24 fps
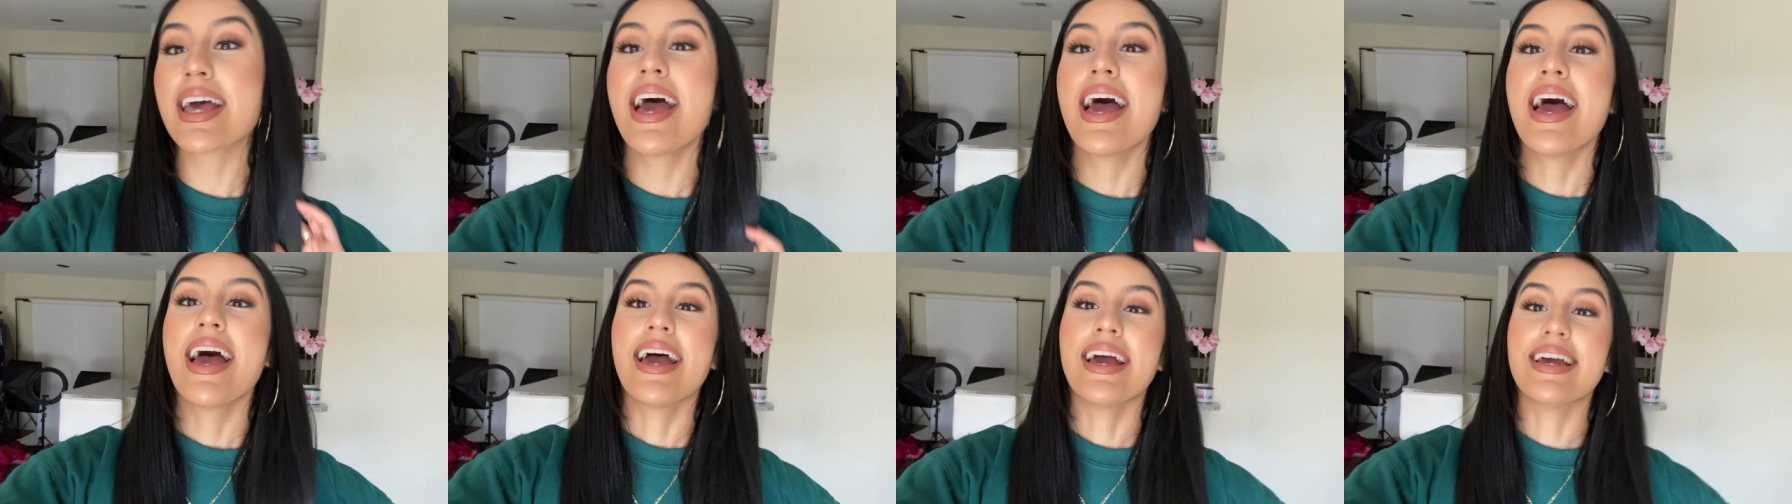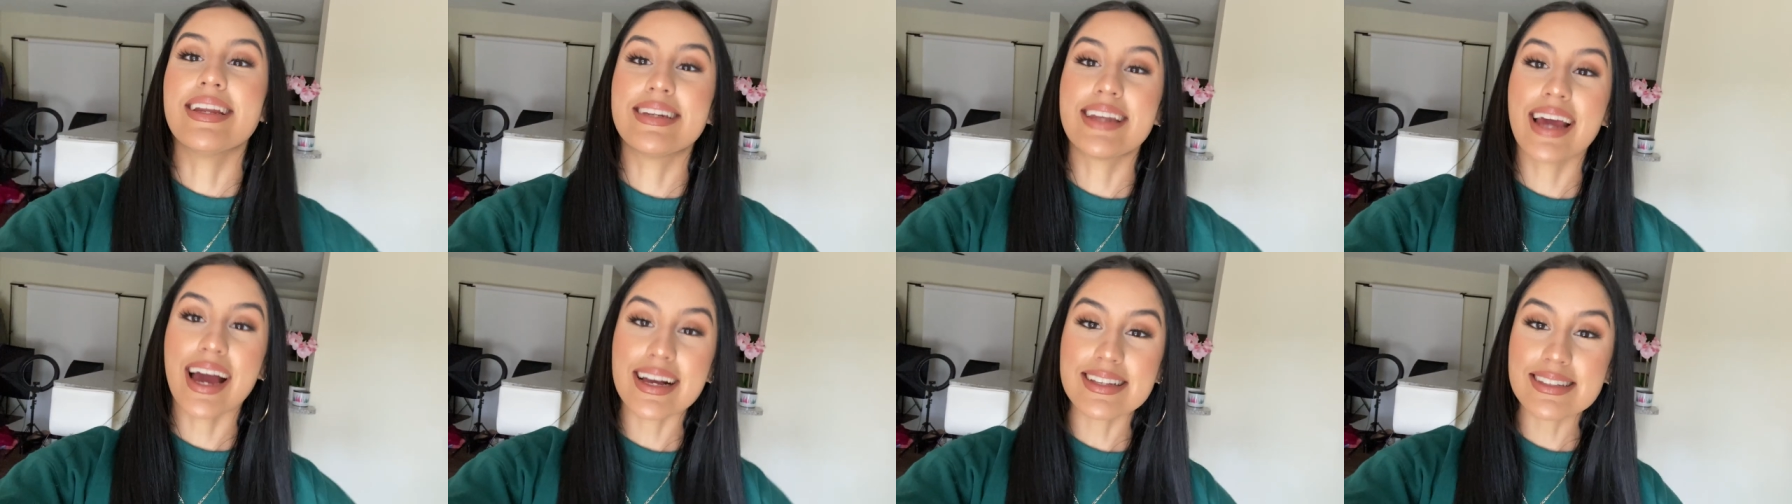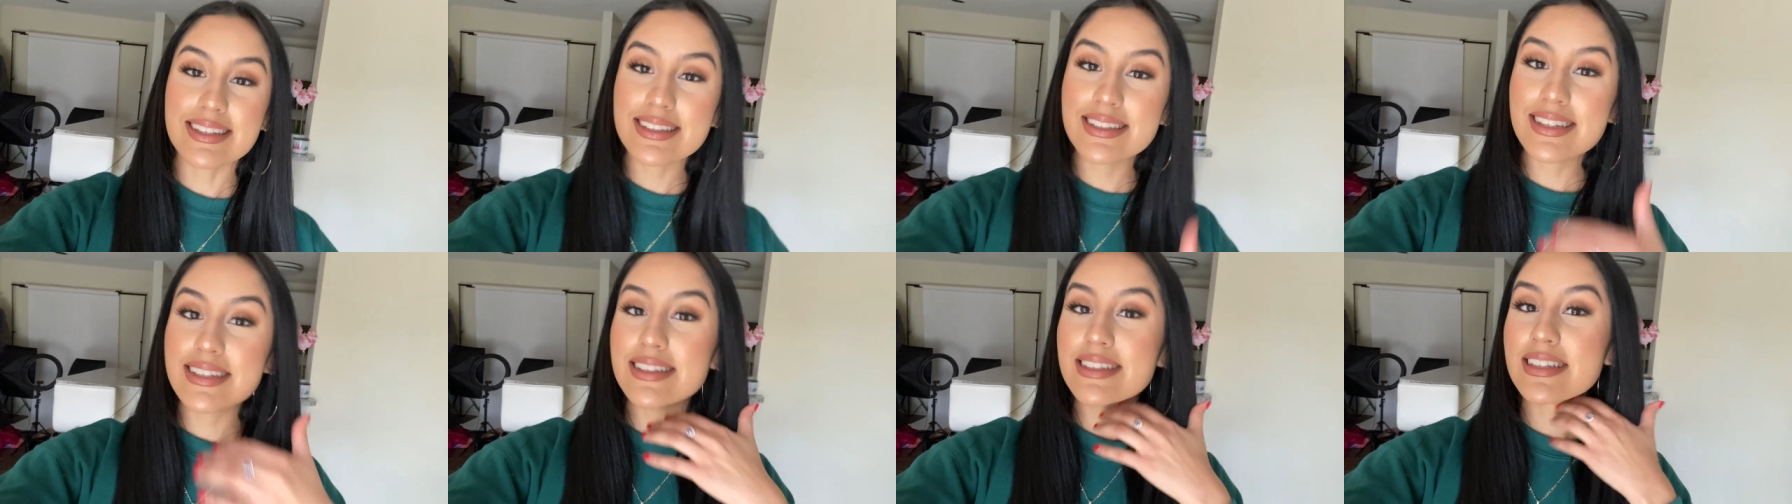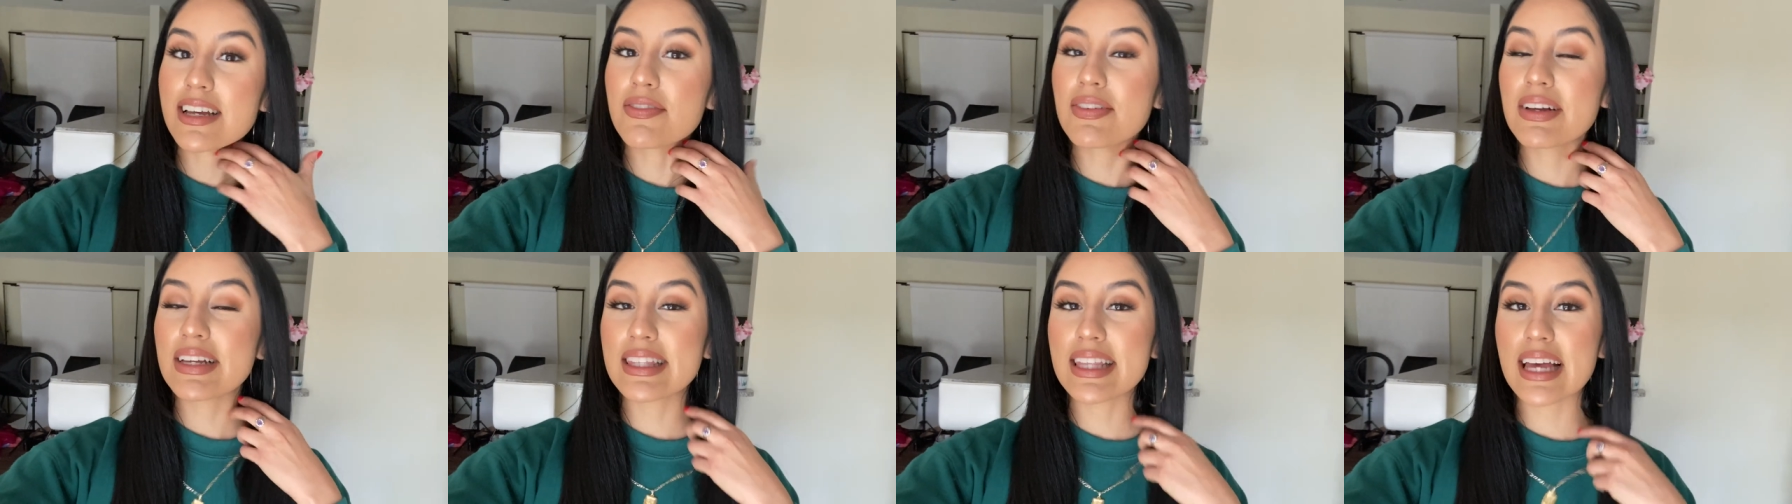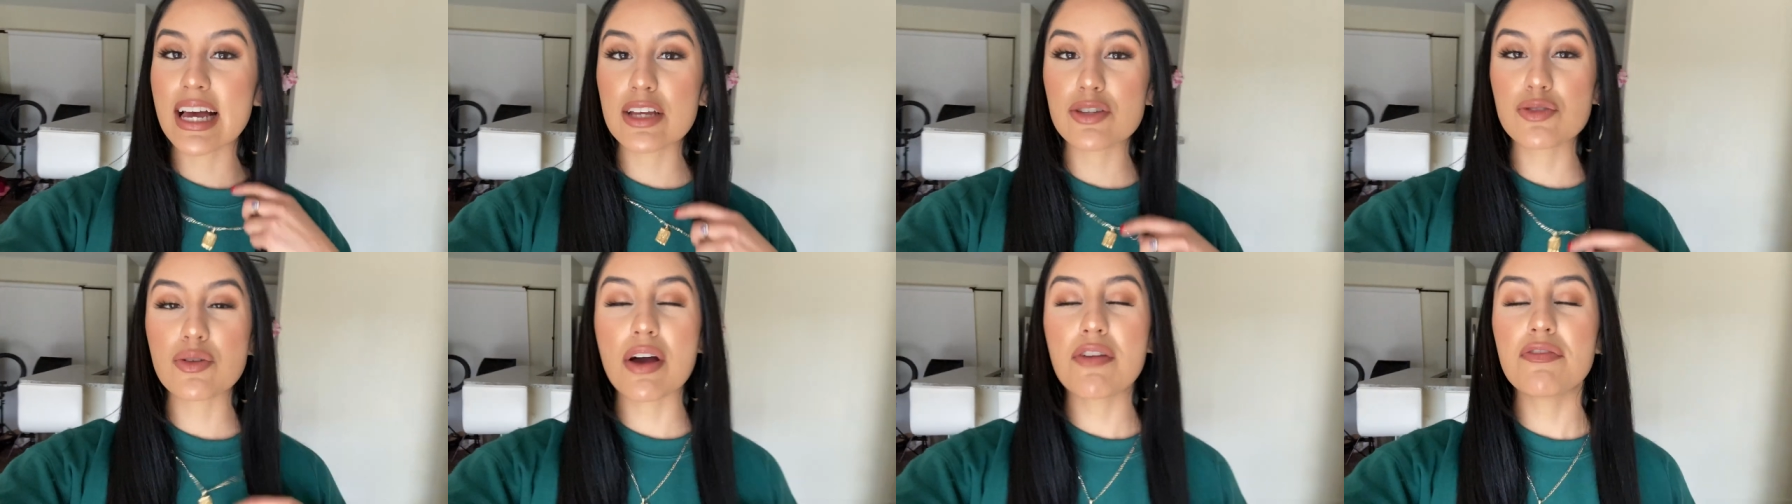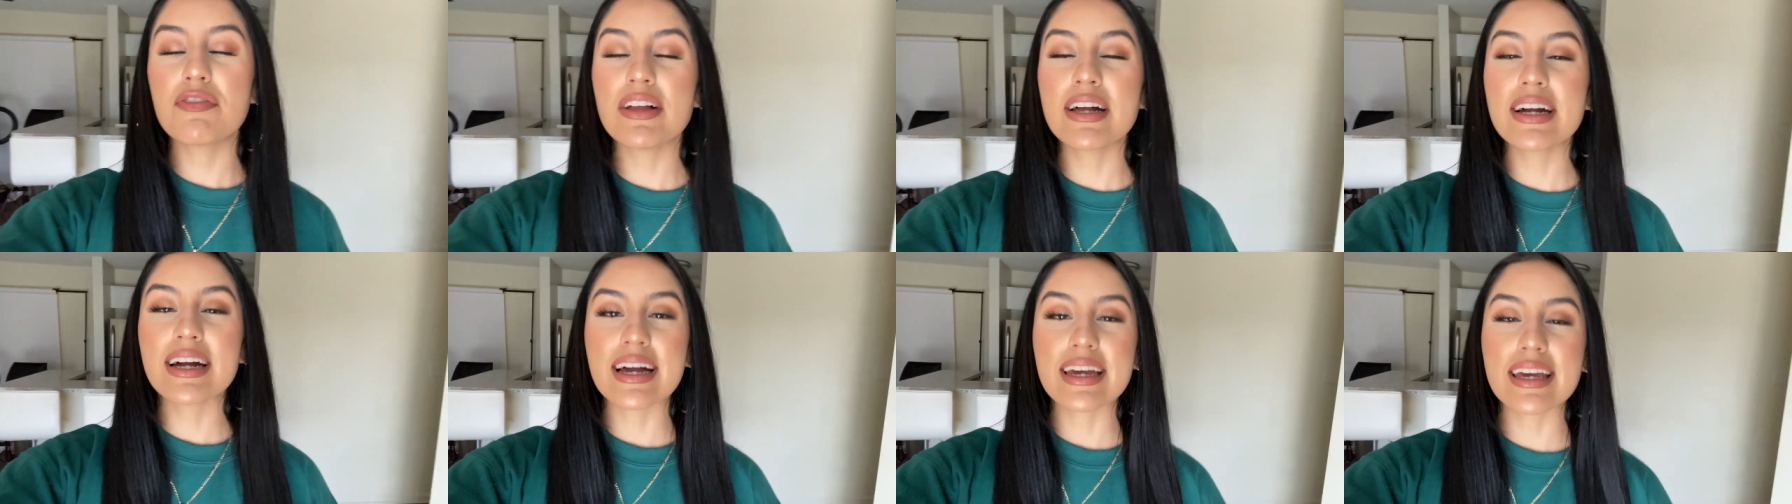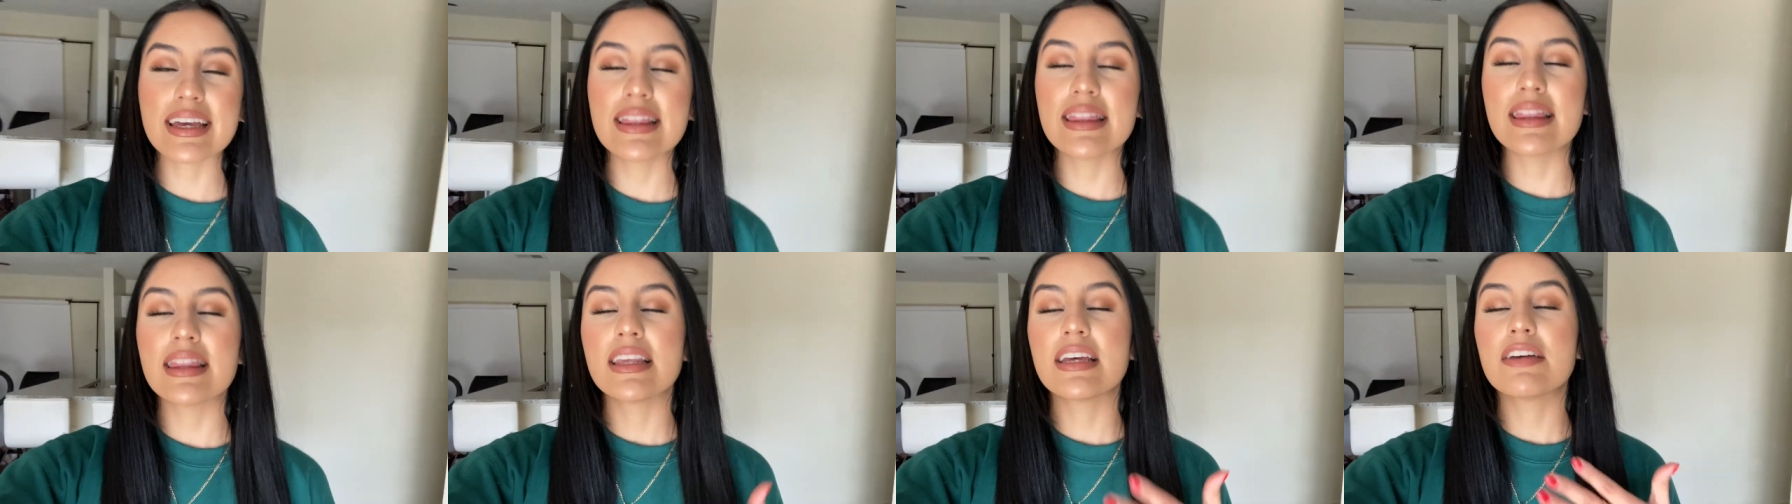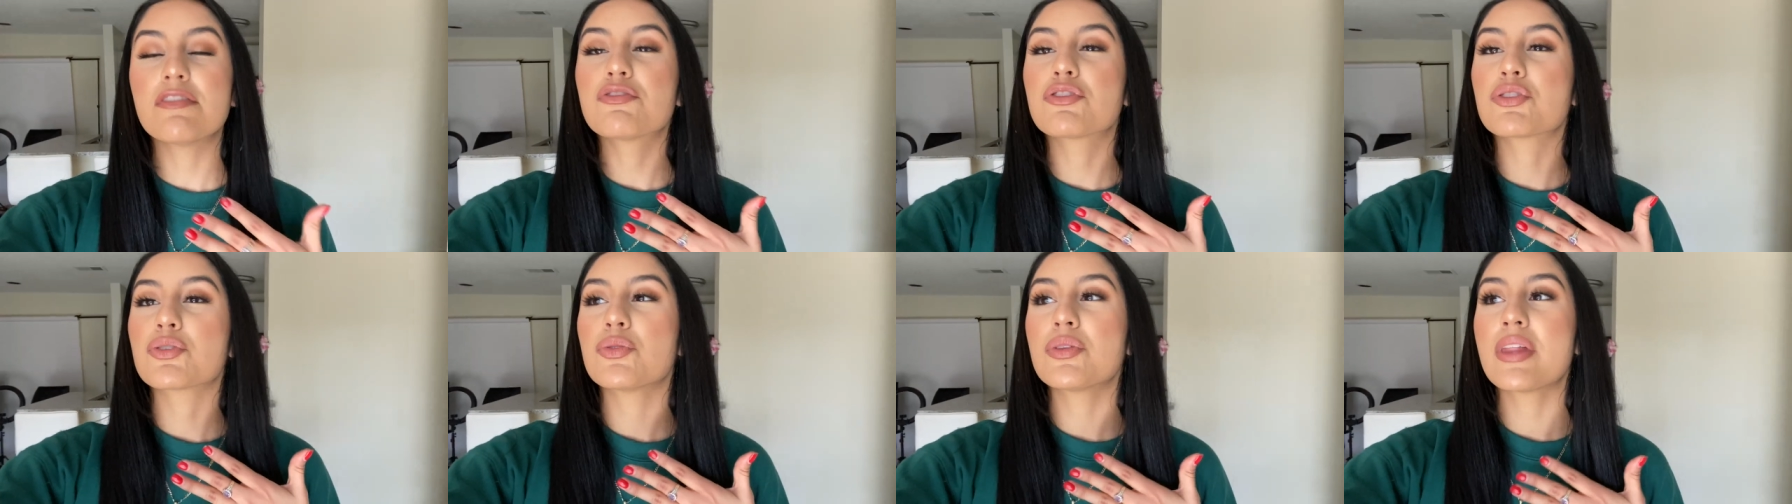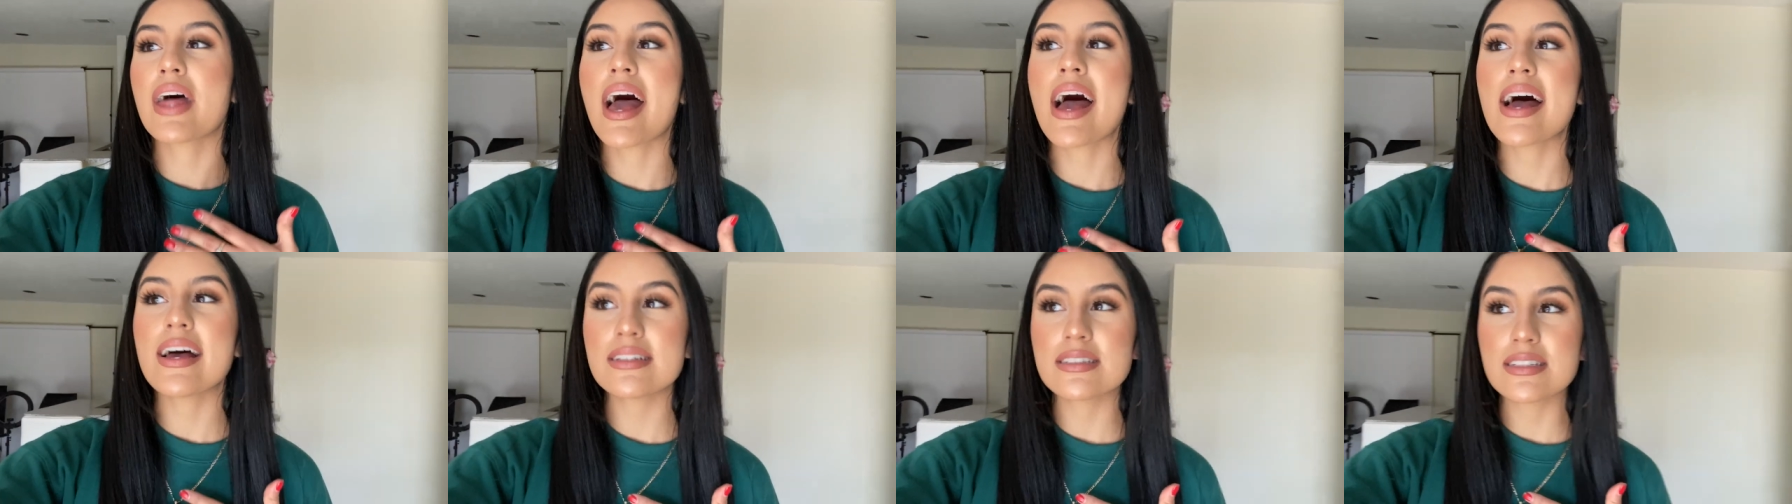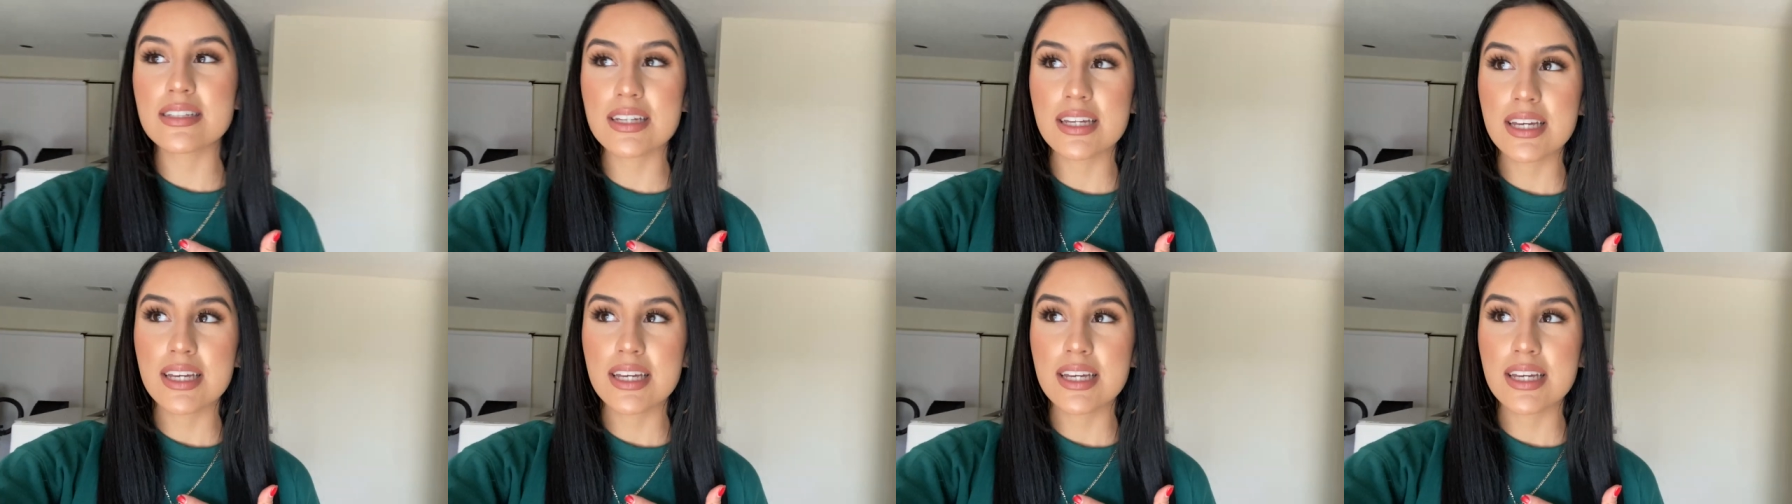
and dances and stuff like that so i feel like i can live through that